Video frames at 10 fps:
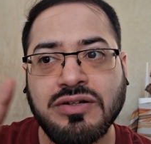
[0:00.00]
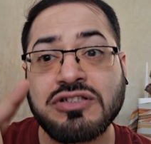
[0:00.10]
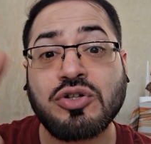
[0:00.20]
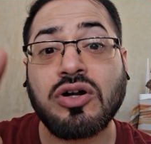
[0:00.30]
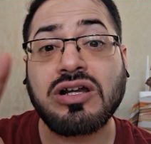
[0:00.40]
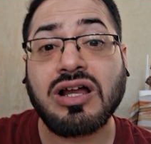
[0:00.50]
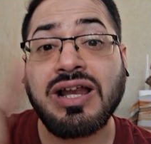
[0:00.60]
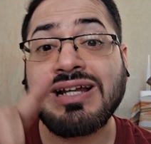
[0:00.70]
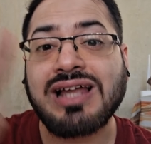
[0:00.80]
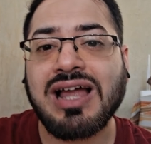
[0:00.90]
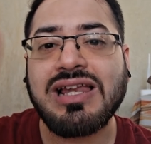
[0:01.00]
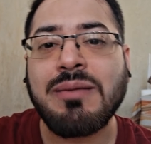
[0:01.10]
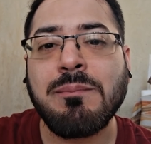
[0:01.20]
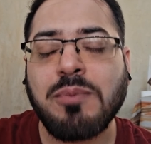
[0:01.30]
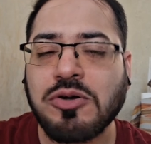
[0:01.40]
it's not entirely
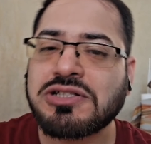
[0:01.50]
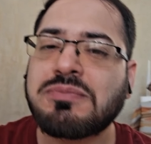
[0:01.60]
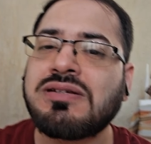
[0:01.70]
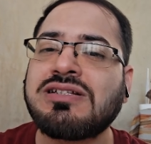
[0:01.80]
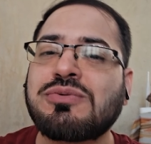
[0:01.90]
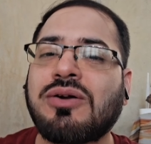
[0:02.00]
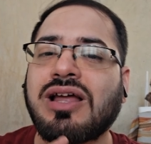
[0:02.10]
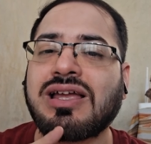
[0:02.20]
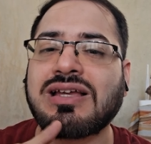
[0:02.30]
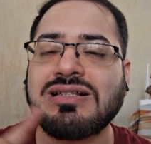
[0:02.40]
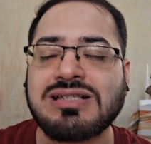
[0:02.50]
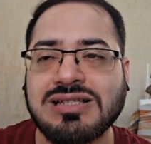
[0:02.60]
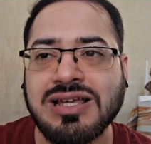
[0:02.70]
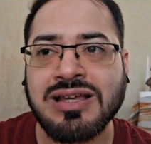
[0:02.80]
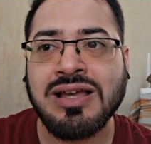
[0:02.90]
impossible is what i can
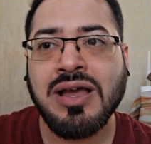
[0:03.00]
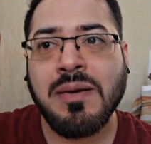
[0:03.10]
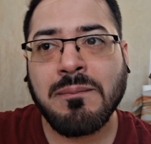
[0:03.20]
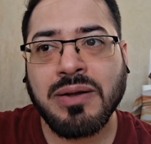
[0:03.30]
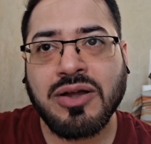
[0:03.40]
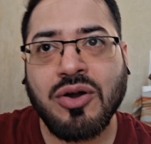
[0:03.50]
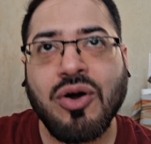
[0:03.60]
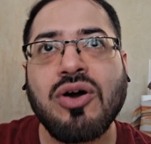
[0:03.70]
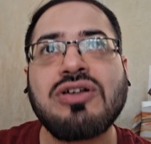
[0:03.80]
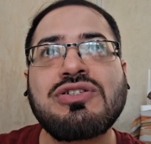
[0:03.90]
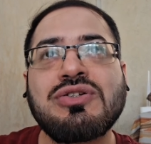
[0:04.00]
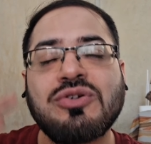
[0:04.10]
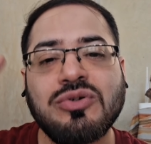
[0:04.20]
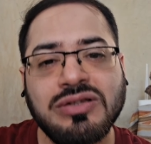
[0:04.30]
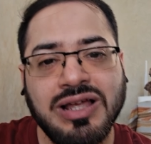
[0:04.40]
say because you
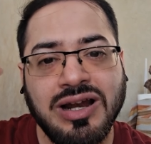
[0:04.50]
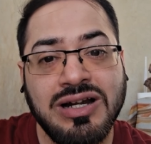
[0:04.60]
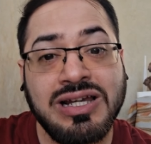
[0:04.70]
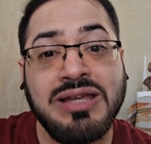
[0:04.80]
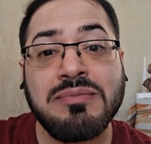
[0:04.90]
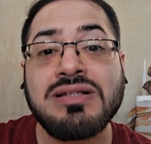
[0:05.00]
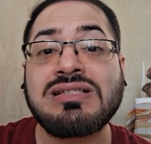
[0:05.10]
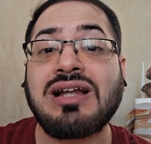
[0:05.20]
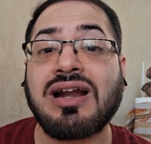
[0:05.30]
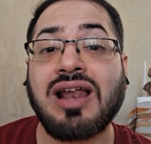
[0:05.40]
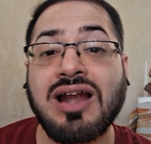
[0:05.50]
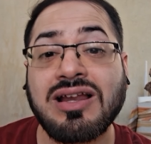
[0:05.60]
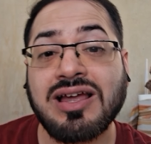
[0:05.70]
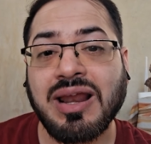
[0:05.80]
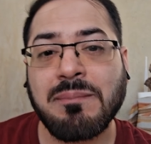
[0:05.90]
know there are demons that had
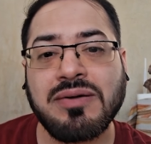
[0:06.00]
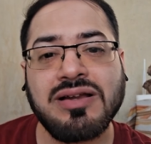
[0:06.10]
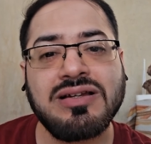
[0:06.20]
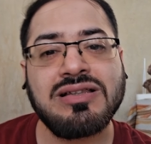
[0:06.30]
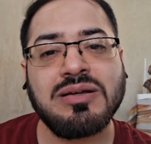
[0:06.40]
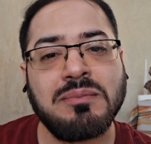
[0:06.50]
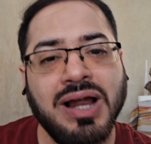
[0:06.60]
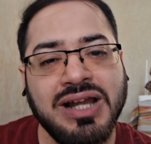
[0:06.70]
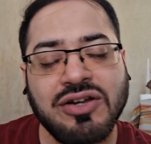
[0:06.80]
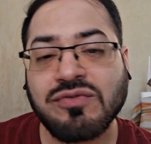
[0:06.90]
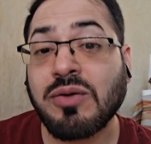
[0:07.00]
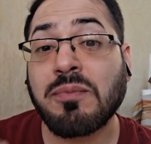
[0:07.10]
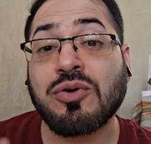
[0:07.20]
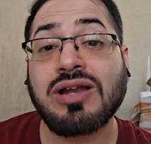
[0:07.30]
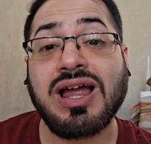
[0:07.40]
crept in in the mind of the
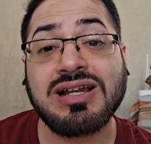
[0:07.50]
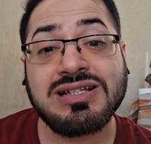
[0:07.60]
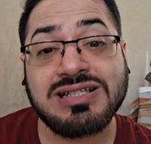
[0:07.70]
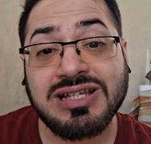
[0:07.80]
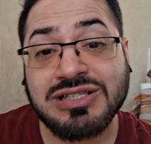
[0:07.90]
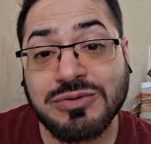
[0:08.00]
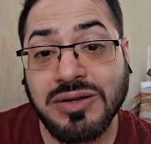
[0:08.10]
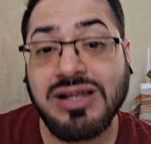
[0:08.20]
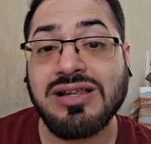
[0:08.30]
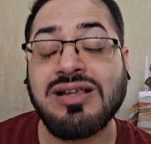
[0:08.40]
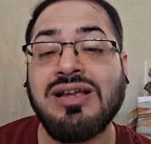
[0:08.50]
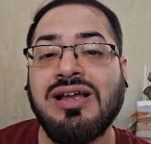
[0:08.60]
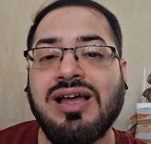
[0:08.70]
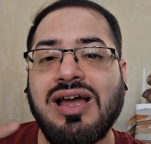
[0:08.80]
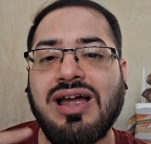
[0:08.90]
protagonist as well
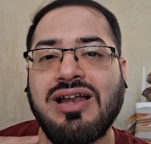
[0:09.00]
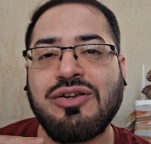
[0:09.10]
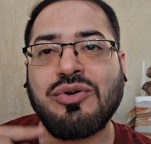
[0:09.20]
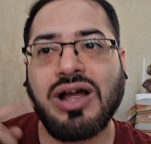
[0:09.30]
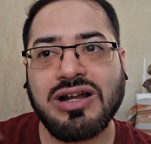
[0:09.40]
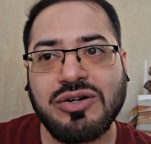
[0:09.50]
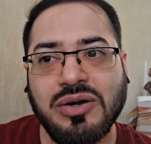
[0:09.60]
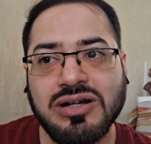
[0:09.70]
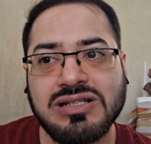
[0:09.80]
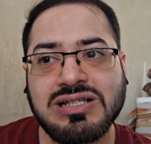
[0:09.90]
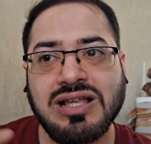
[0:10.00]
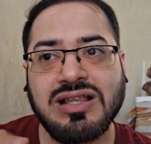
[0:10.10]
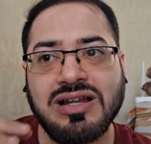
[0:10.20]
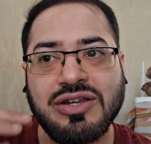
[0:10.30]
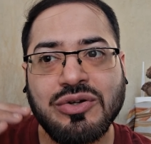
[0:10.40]
and you had to understand
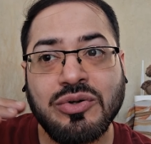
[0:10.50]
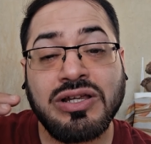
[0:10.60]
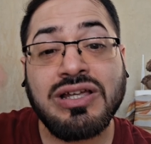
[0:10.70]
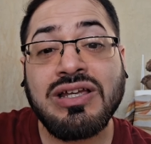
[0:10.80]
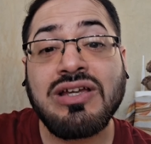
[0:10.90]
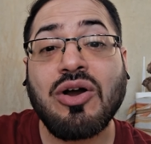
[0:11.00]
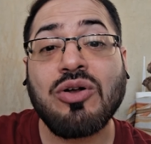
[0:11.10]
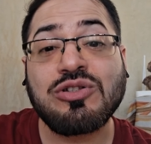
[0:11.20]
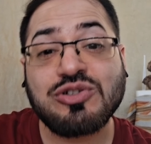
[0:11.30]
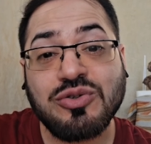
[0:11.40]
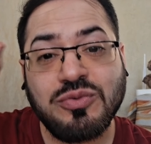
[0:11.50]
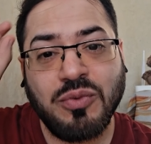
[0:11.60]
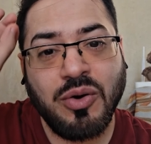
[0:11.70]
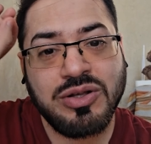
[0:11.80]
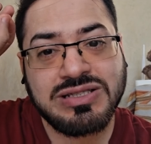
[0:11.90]
that you know he also
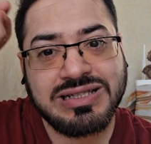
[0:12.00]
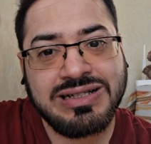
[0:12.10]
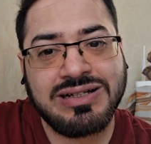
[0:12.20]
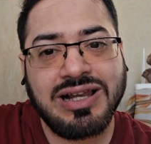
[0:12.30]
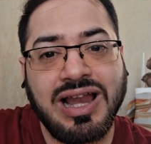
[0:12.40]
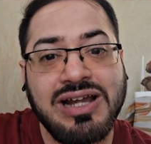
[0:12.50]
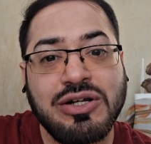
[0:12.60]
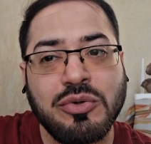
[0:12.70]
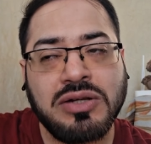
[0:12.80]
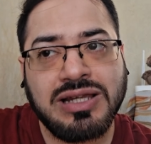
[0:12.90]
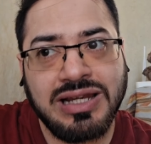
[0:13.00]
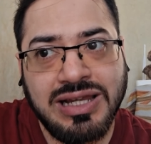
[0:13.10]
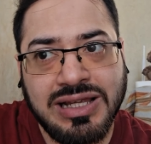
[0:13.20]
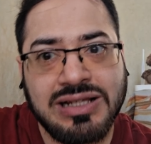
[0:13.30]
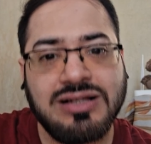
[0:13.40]
was inclined to
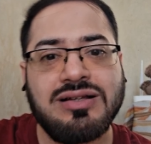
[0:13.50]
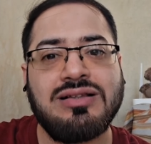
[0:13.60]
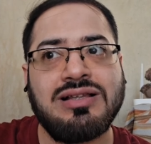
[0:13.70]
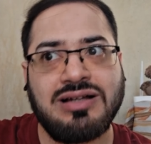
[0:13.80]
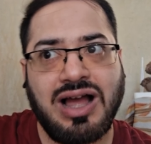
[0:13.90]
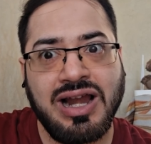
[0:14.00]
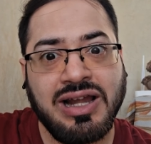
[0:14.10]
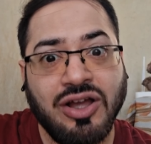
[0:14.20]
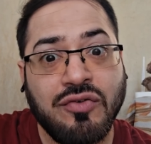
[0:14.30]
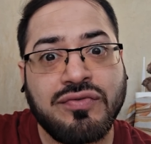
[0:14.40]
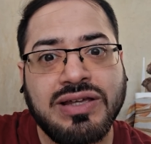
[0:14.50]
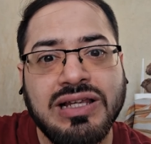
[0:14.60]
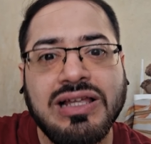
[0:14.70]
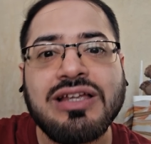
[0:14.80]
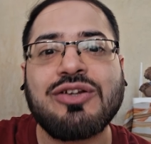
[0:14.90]
killing the idea of
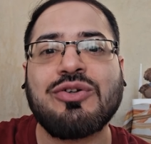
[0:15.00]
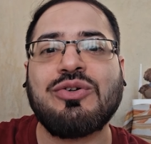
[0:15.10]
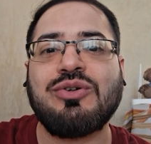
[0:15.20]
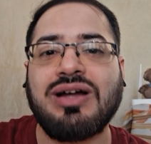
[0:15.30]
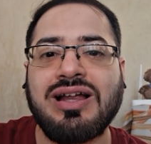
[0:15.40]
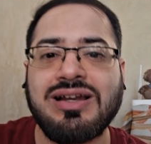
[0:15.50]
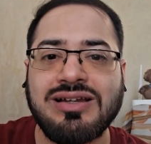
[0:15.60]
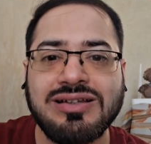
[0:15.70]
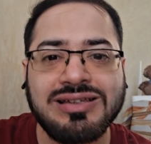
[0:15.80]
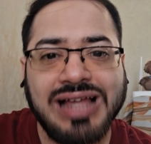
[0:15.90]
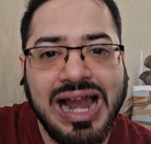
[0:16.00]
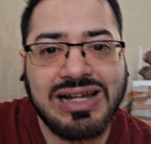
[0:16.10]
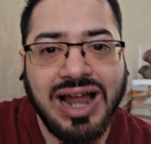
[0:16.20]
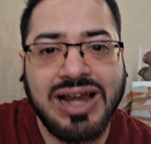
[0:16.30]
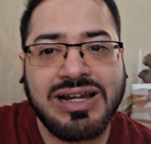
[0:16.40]
killing you know and
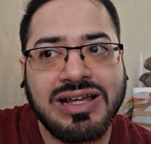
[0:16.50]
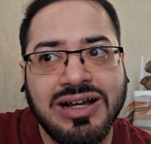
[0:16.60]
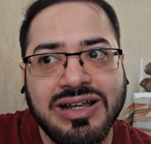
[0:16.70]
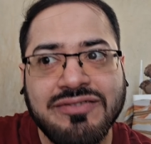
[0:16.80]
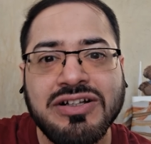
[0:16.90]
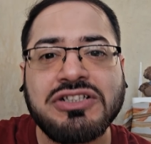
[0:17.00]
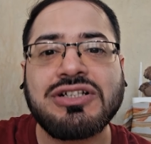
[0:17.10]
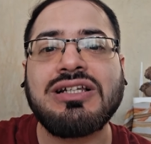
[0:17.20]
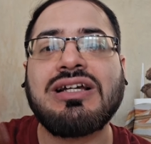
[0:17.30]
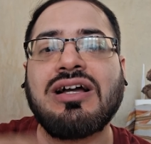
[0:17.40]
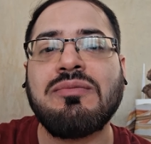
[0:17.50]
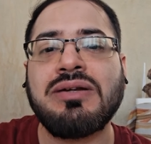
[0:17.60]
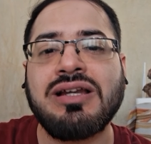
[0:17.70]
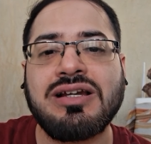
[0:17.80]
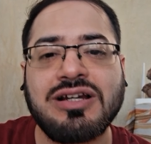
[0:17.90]
that idea eventually
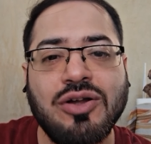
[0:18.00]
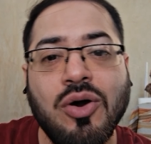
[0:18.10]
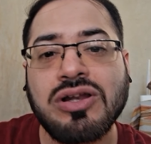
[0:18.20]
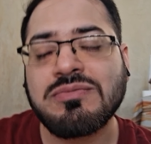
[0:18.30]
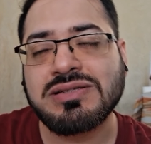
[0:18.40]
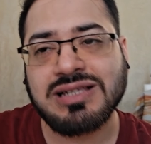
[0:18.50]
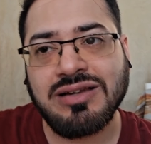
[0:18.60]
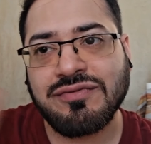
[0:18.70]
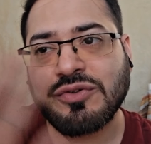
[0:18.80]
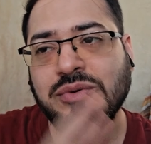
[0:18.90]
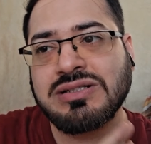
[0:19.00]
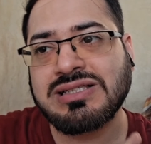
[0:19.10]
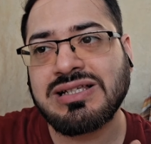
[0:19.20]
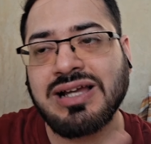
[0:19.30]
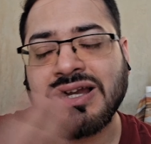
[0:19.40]
culminated on himself towards
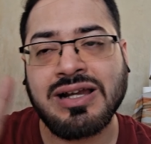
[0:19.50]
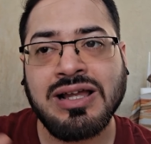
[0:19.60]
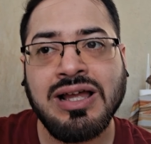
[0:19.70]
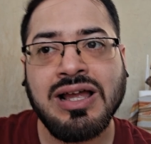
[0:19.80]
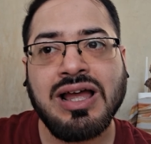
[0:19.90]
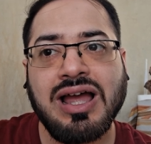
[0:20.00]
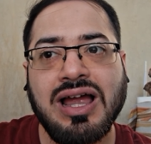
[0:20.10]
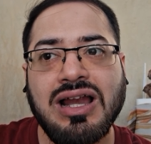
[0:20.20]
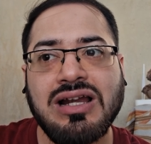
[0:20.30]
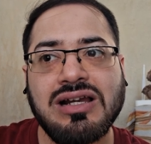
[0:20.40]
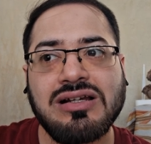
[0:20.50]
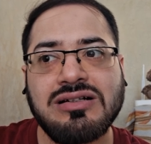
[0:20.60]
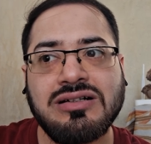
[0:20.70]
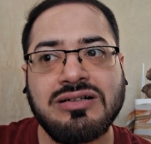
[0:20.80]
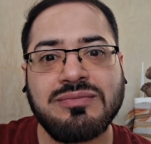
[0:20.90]
the end and
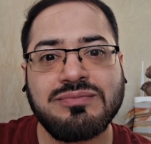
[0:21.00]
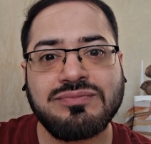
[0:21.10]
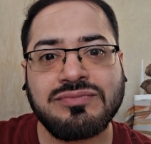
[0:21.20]
um,